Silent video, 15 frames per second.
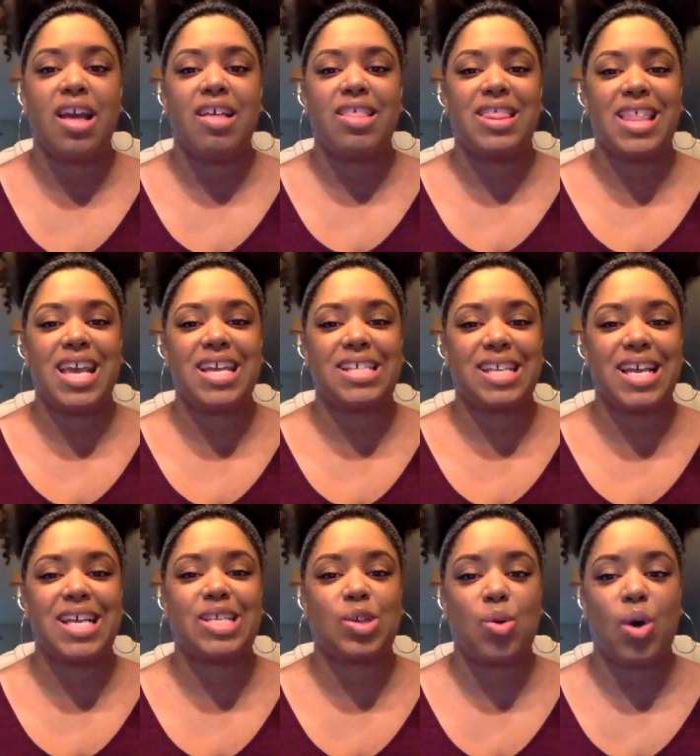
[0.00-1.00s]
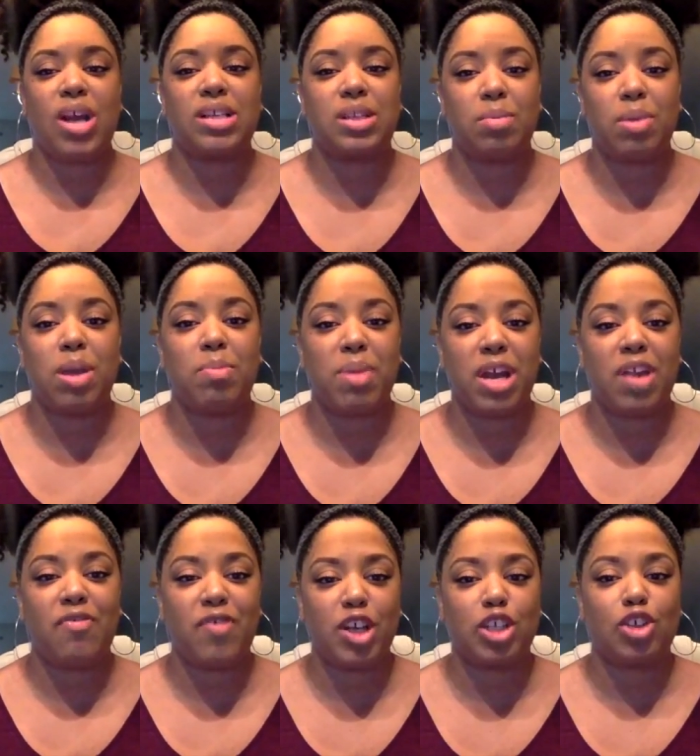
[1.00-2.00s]
this is going to be
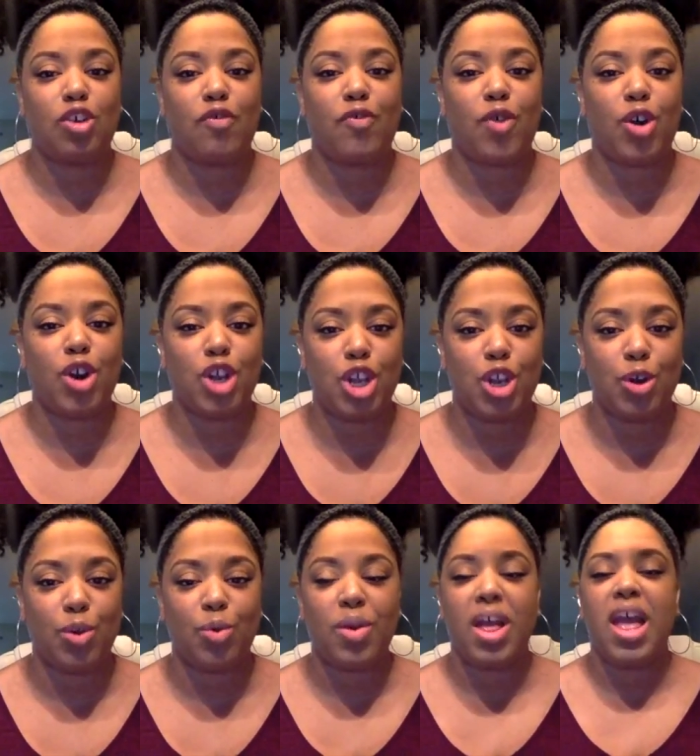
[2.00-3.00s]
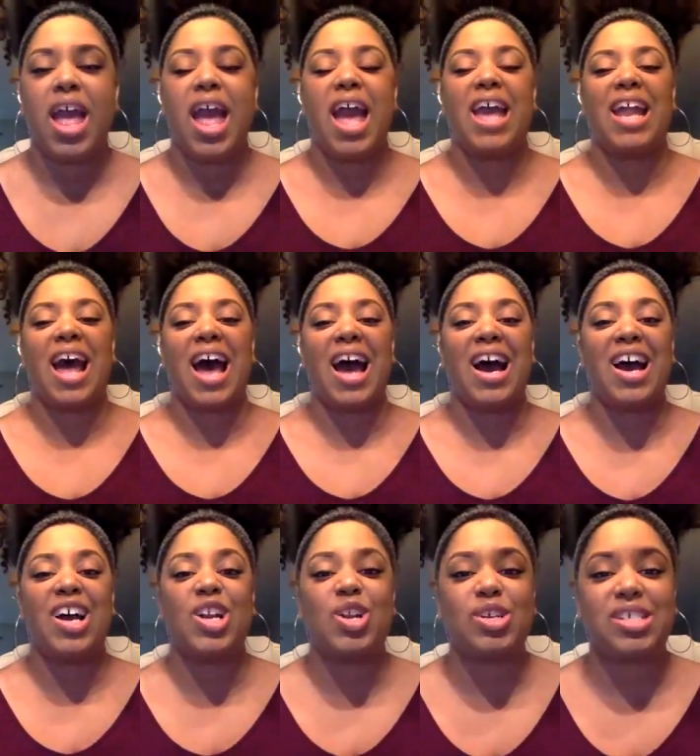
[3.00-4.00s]
beneficial for you. And I
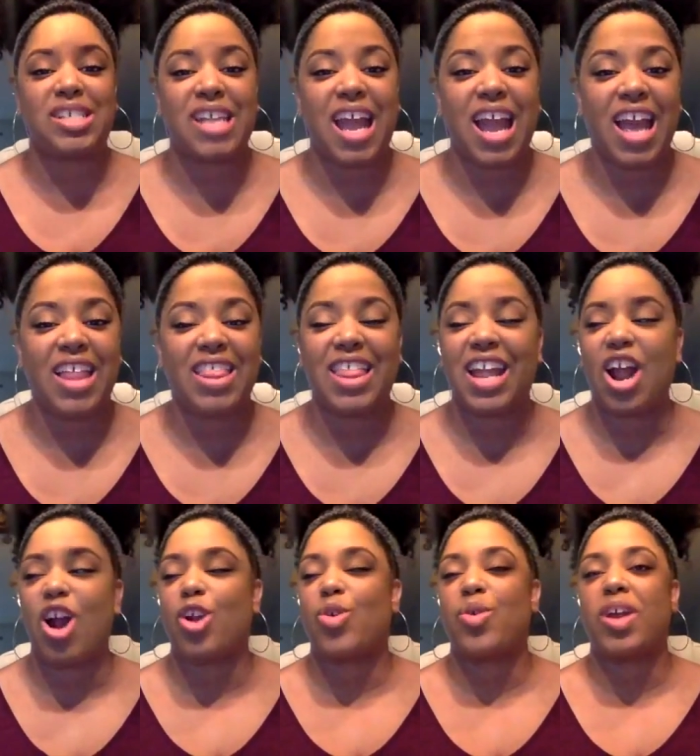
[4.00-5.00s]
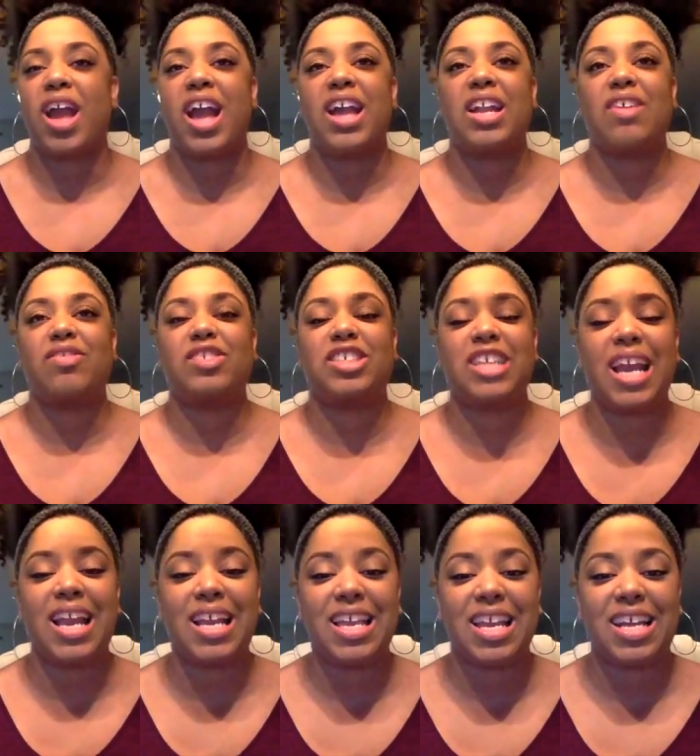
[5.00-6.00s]
understand that our creative
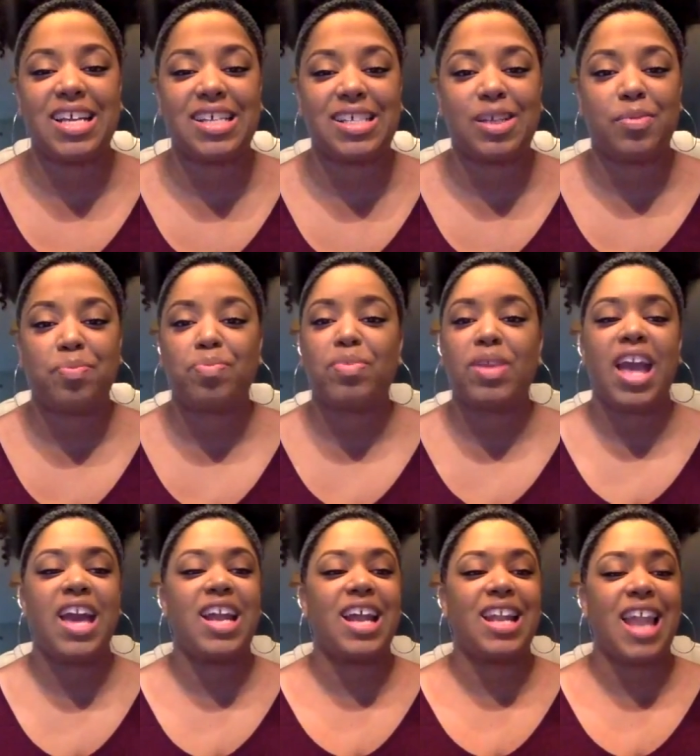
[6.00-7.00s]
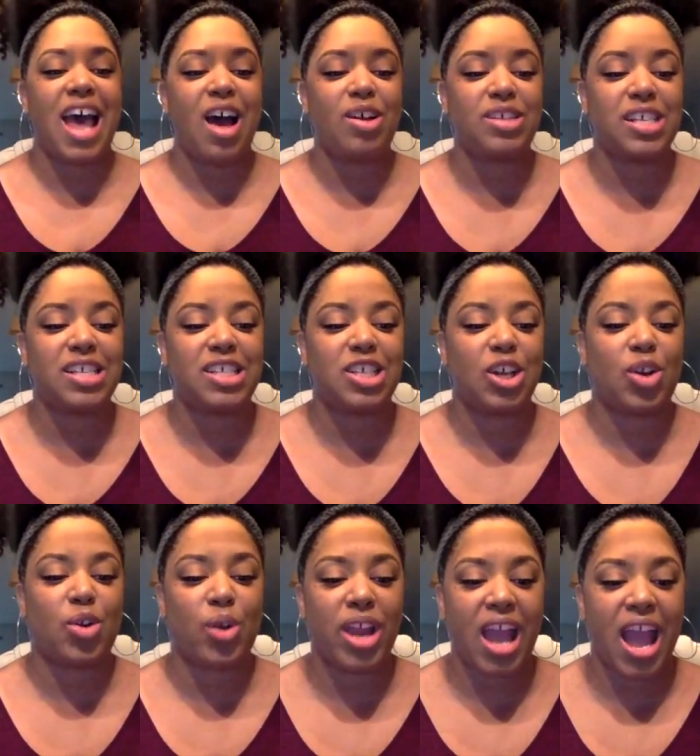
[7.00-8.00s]
genius, it allows us to
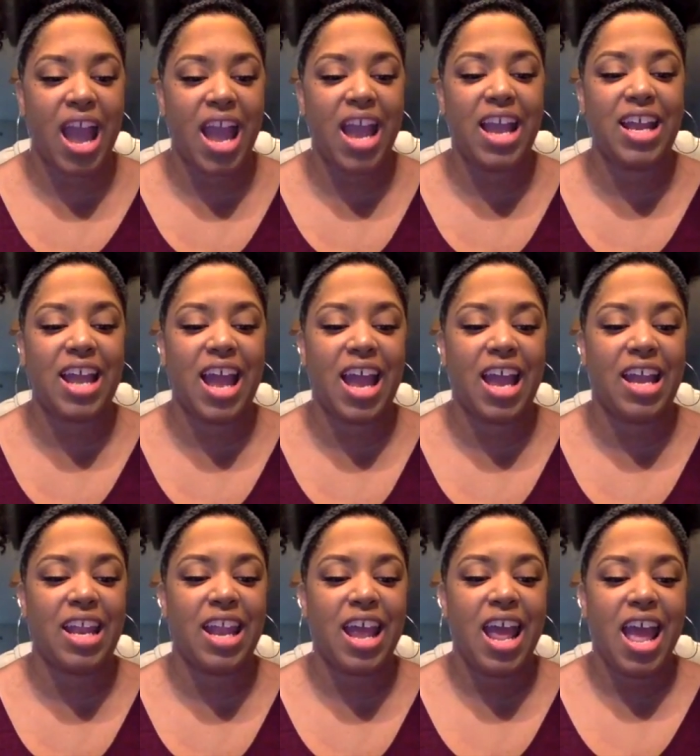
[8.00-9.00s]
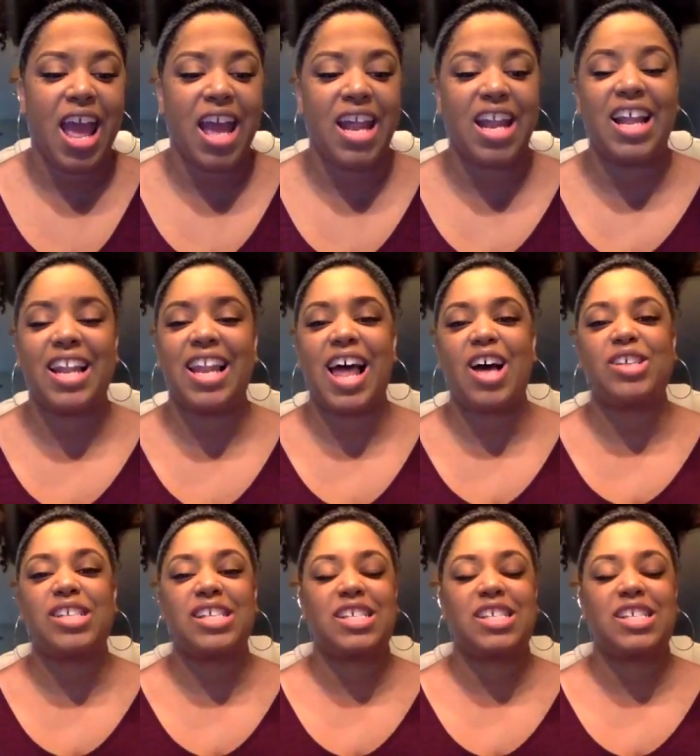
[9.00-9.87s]
create, and it allows us